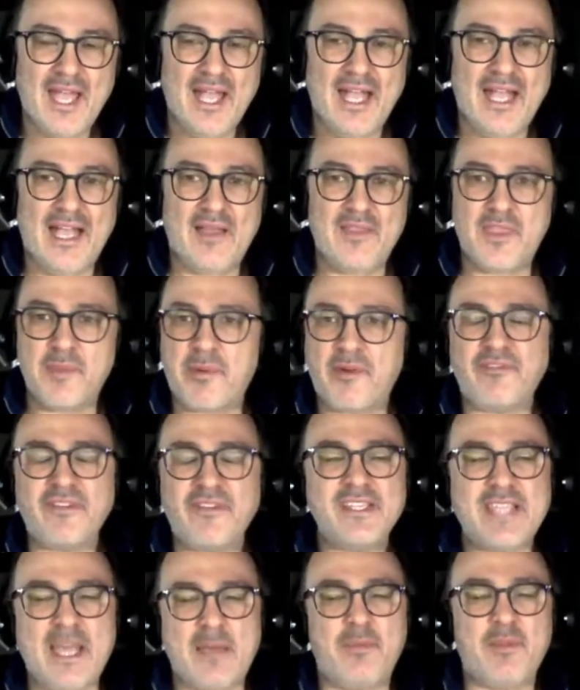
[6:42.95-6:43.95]
The perfect
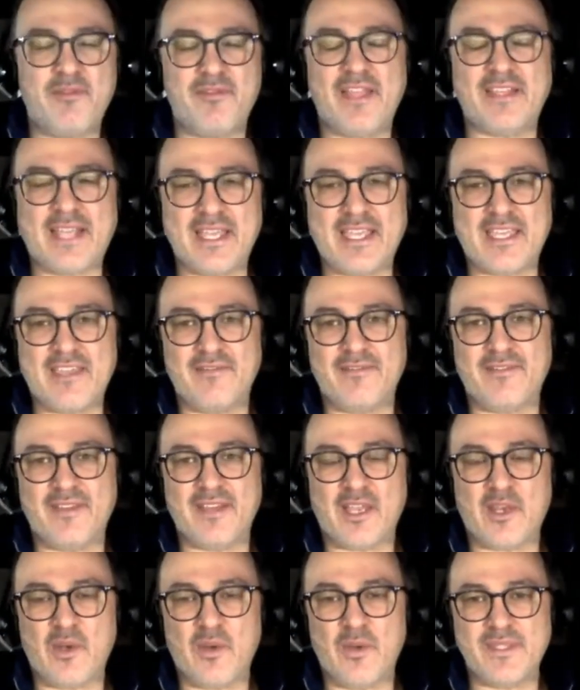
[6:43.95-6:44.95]
example of that I give,
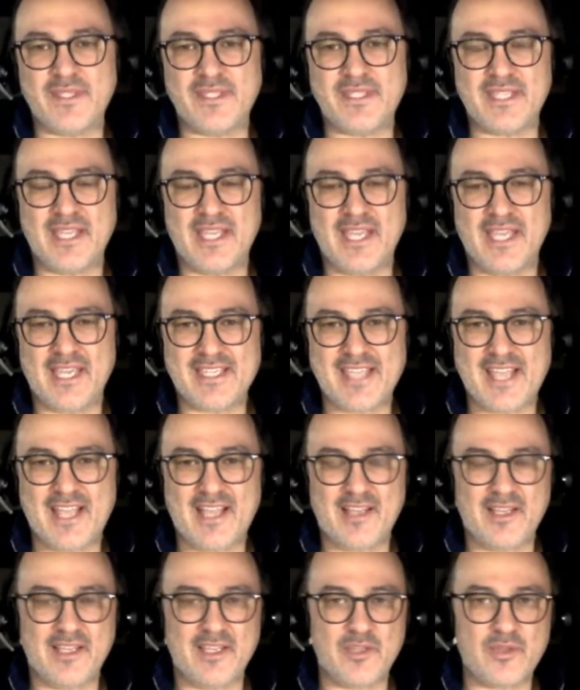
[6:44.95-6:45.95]
is
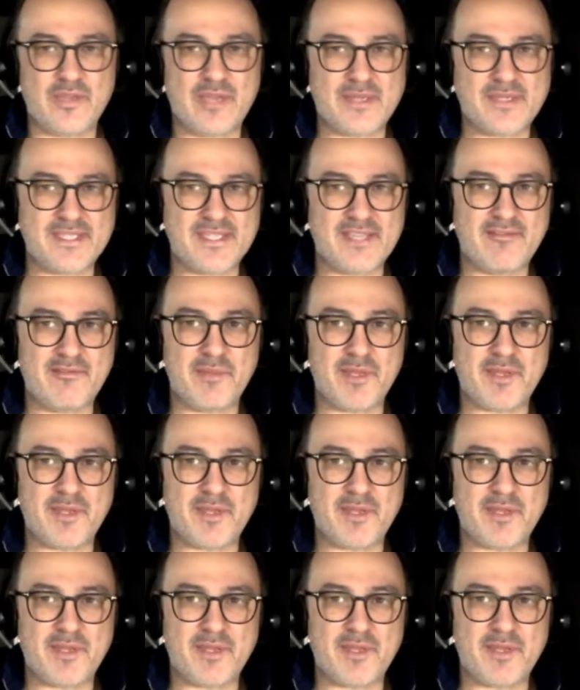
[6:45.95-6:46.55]
Excel in 2007,